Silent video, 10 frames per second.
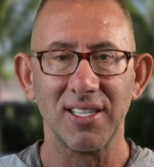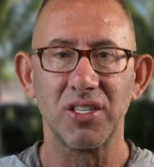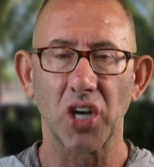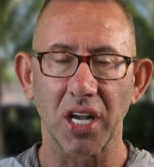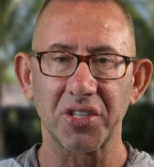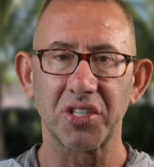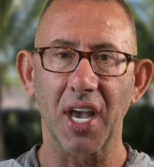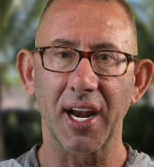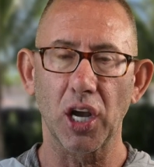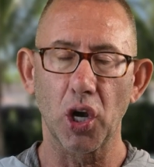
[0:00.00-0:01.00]
Just
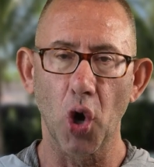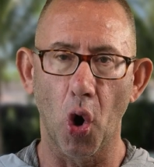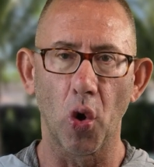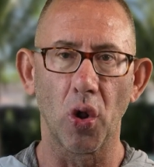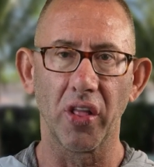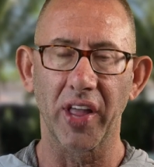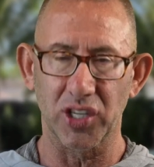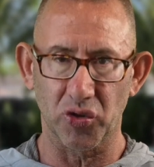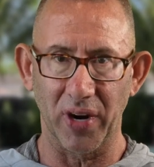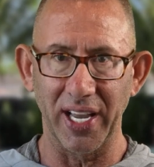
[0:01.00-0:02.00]
set a goal
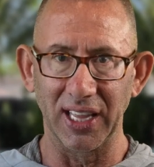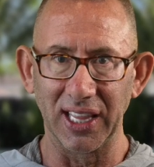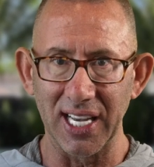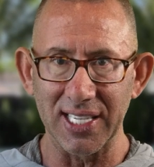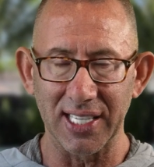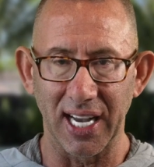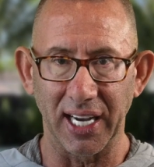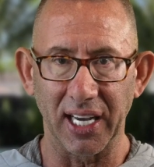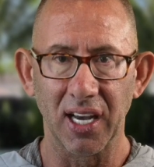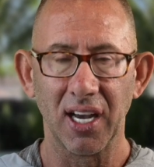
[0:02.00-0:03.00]
that's
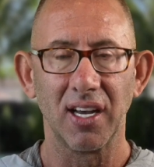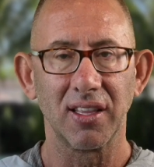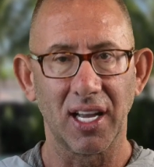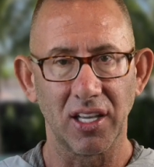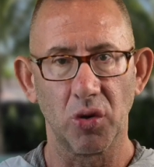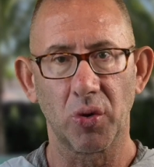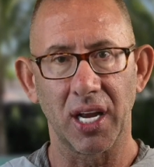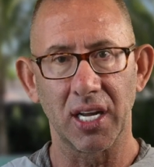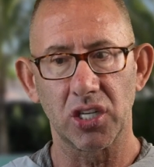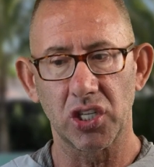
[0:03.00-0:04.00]
realistic that you
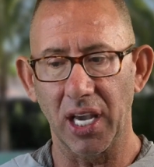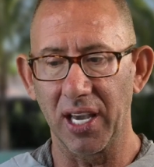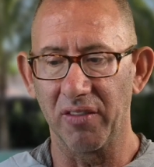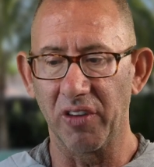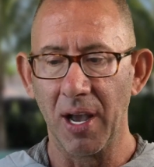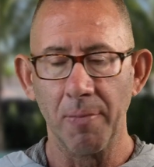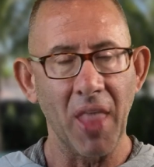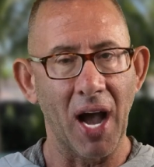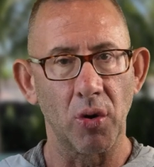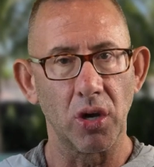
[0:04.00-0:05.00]
can achieve.
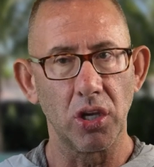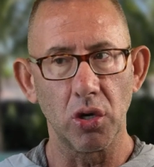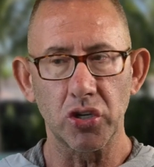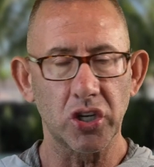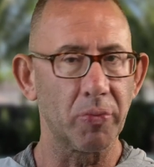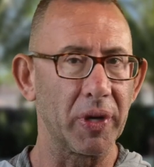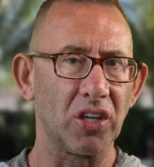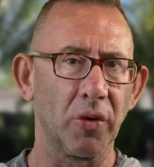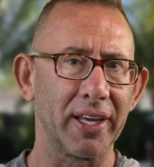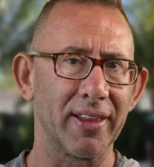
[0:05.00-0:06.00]
Now, you should be
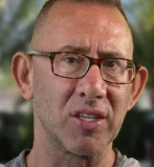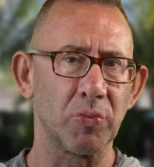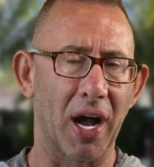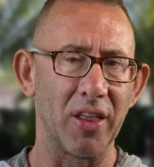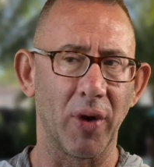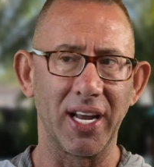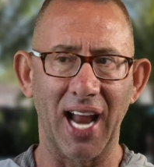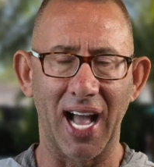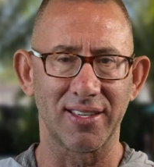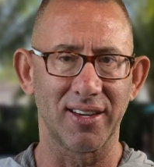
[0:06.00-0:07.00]
doing this, by the way,
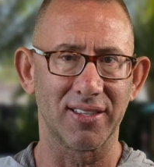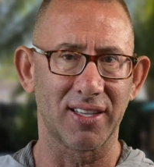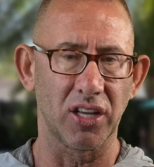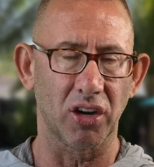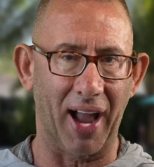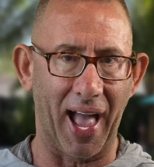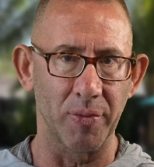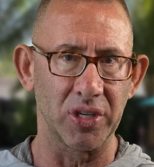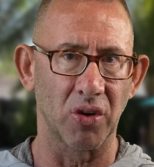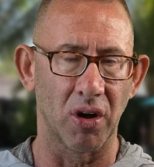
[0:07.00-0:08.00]
not just in your
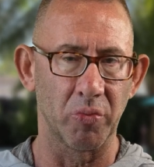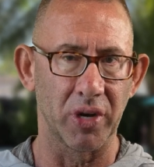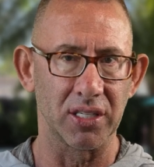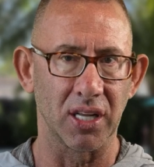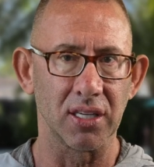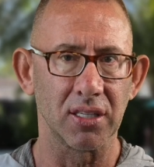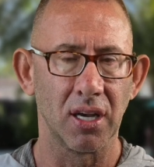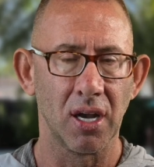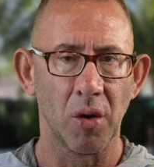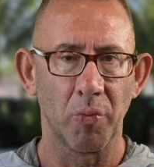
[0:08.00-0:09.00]
Amazon business,
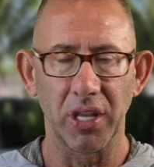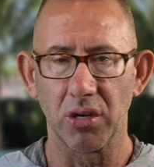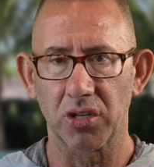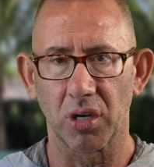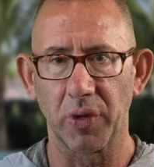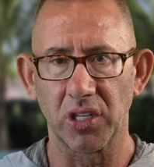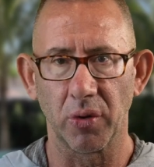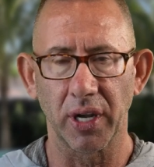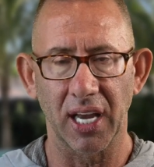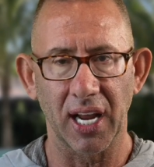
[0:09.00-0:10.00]
but you should be
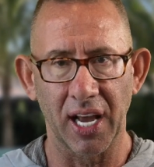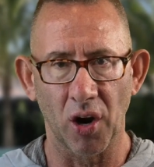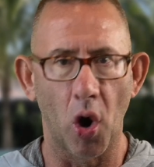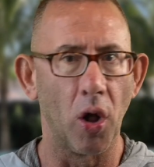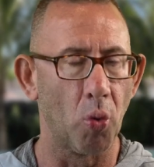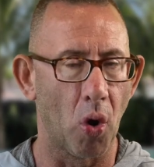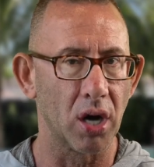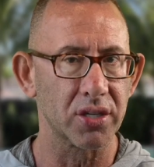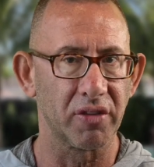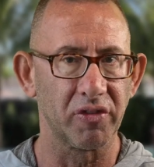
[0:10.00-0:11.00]
doing it in all
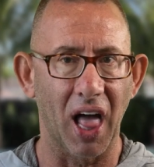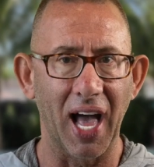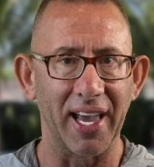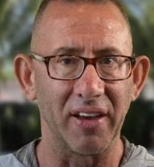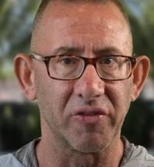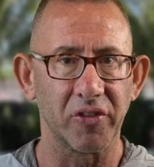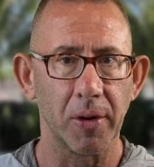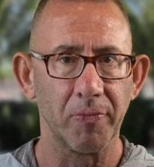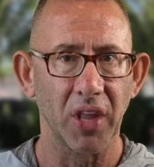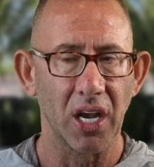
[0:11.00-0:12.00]
walks of life.
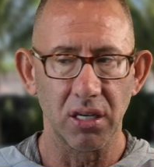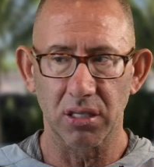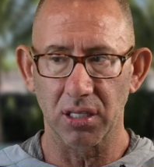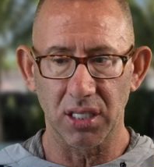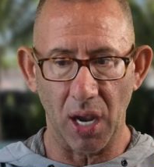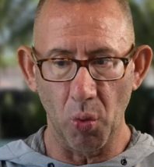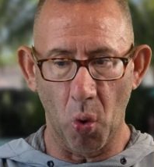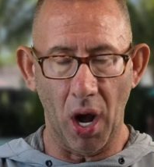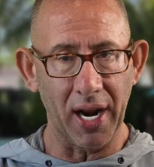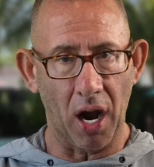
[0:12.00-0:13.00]
You should say,
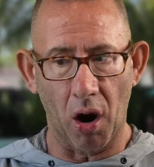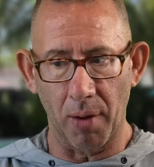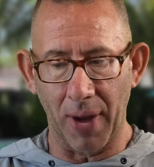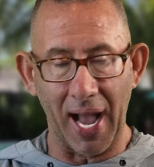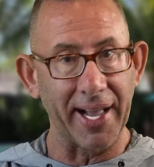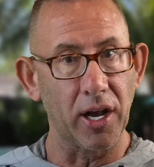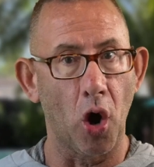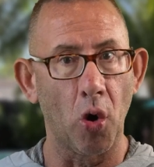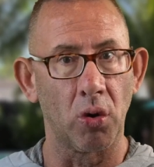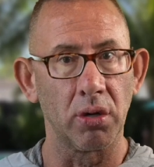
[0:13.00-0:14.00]
what are my
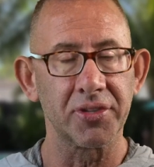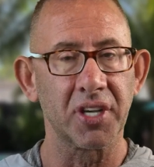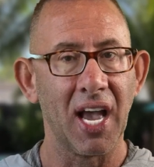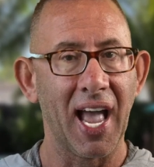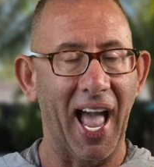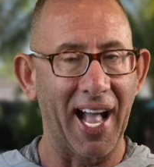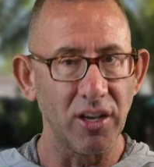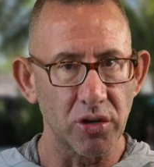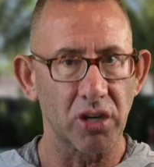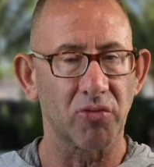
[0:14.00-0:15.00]
goals? And
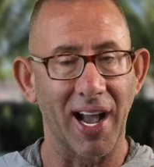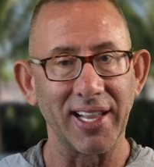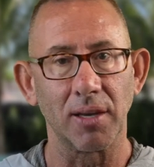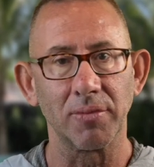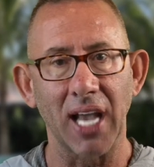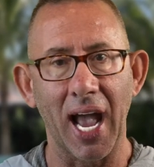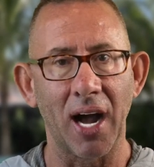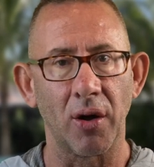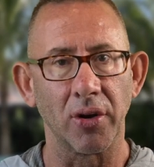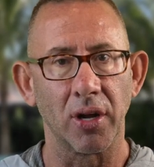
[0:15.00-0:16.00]
you should write them
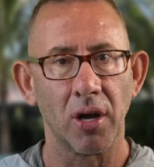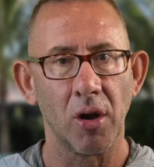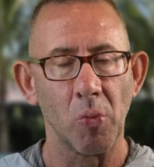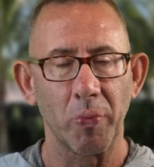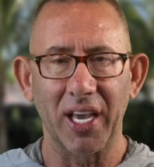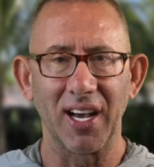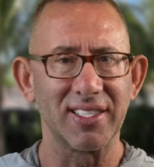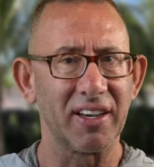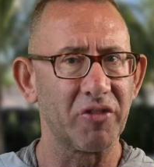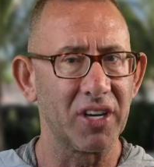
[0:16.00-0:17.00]
down.
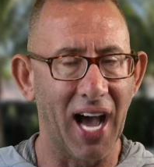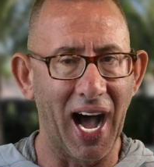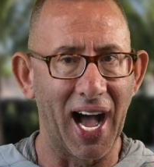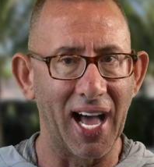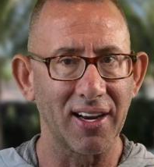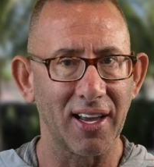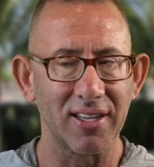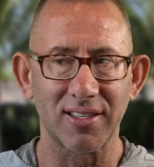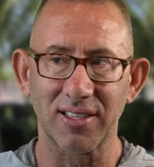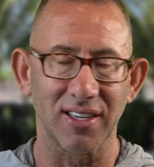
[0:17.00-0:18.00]
Because if not,
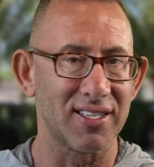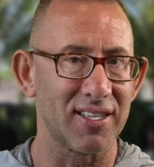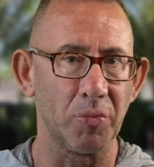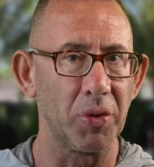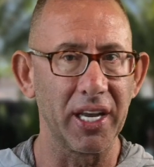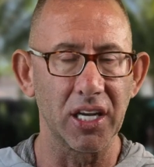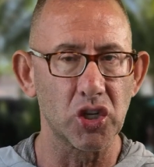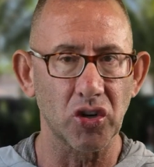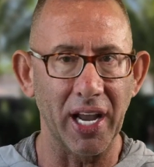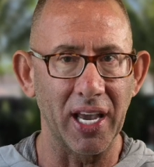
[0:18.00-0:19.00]
it's just simply a
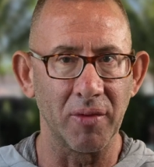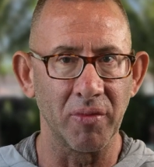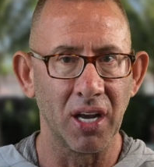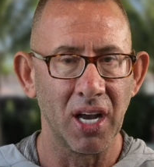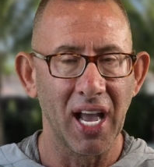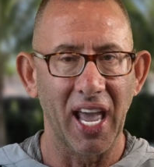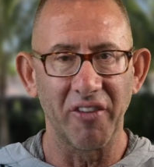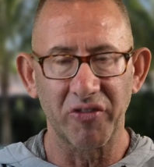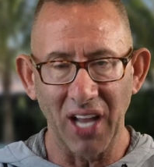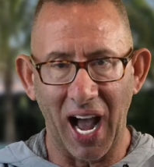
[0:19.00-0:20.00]
dream.
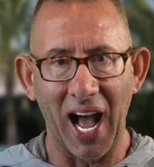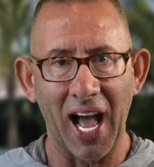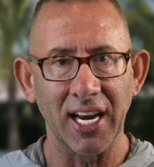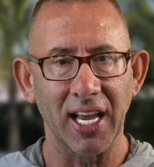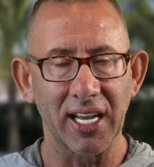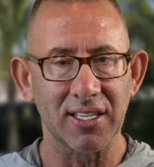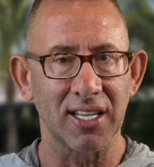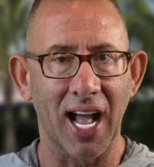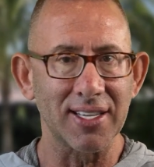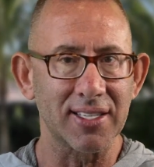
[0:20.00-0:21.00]
If not, it's
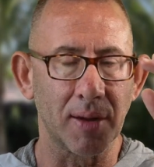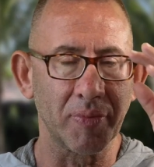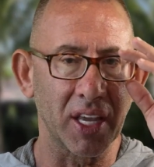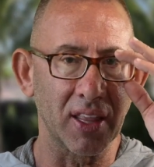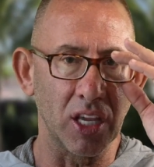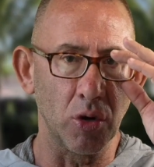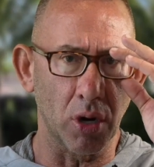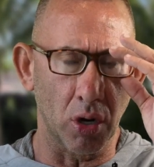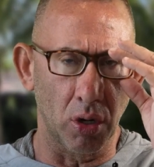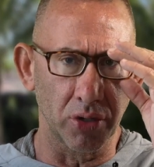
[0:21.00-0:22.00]
not something that you
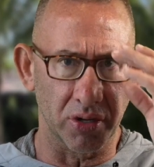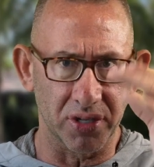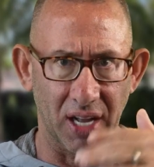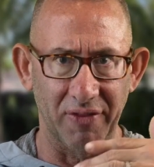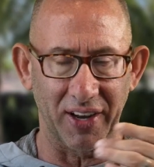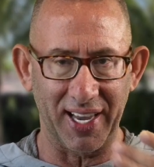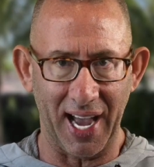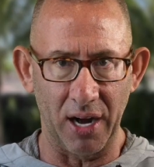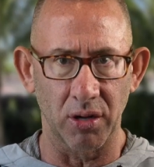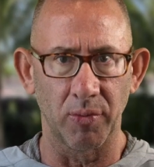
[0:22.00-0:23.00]
can hold yourself
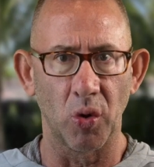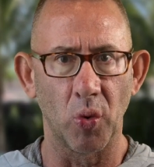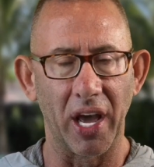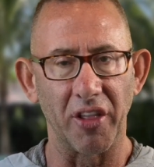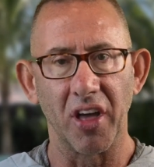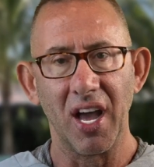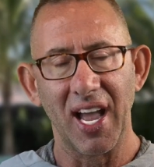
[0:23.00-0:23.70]
accountable with.